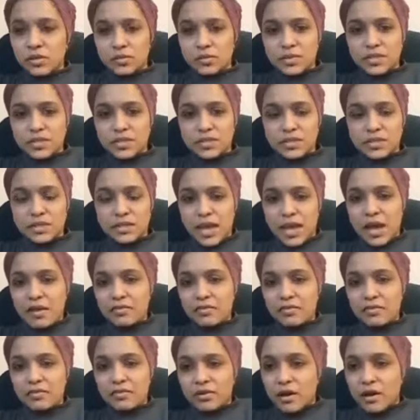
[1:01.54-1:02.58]
which means that they
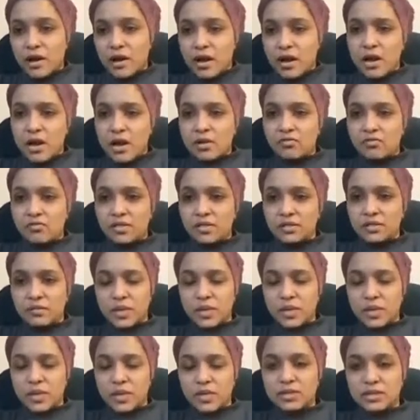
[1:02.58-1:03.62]
have a high risk of
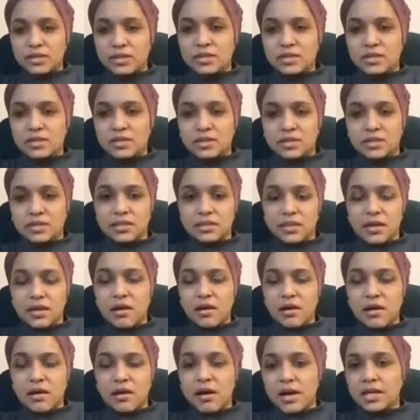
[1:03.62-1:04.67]
metastatic disease and
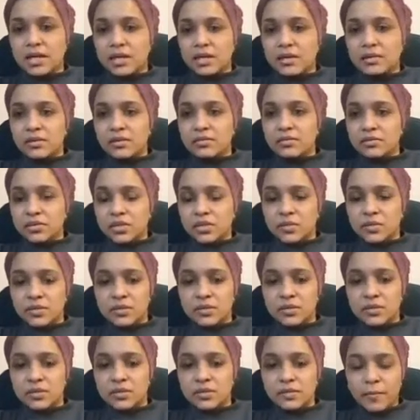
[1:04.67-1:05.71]
they're highly lethal
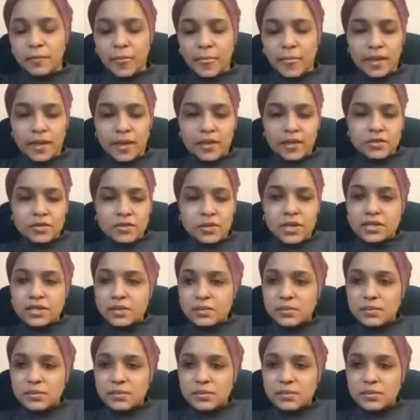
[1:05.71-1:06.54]
tumours. So it